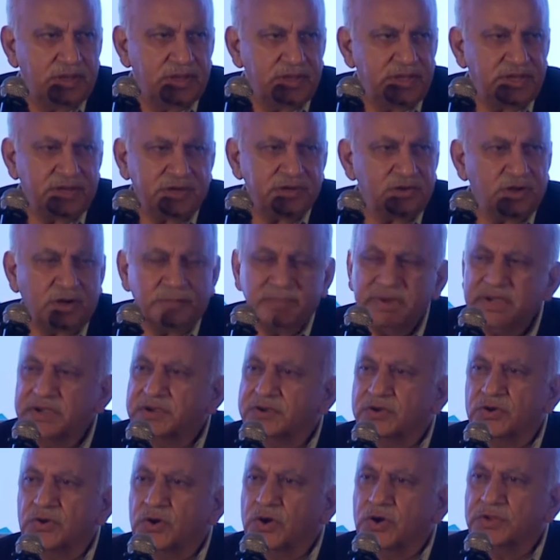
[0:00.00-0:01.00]
Economic
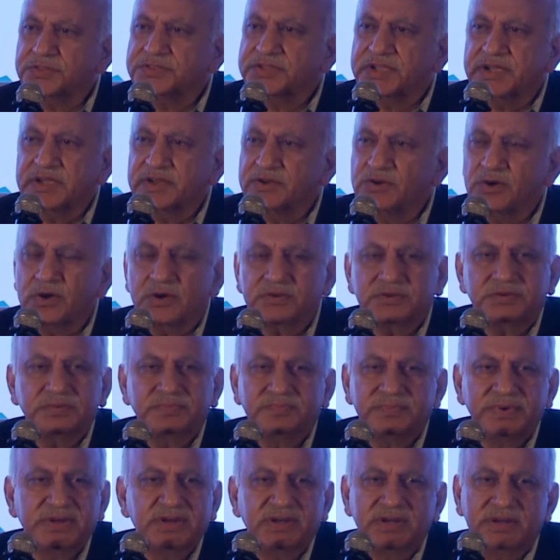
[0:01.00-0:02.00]
growth cannot
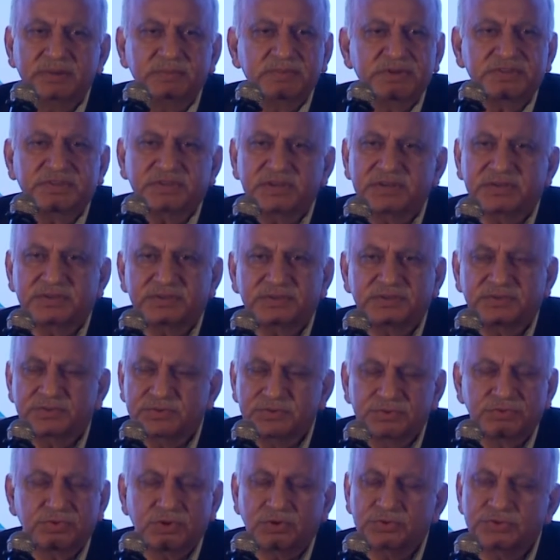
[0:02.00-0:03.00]
be limited
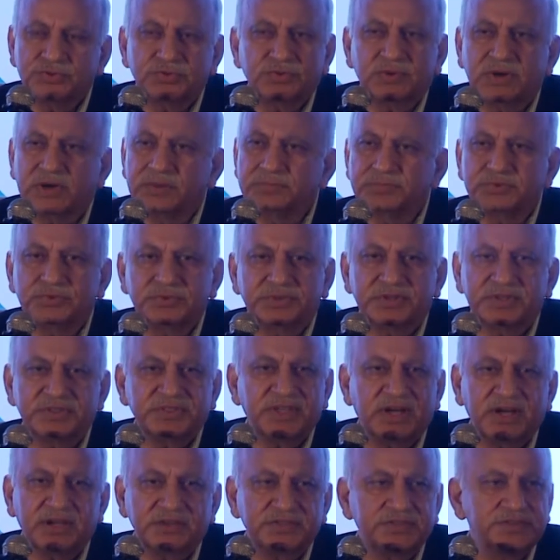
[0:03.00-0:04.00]
to those who come to the
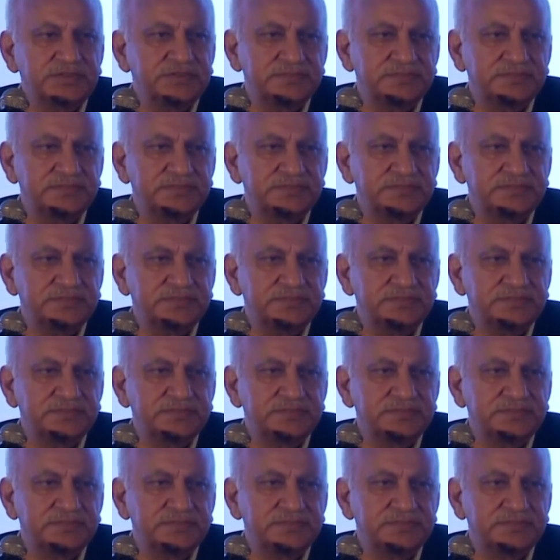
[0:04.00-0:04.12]
Taj.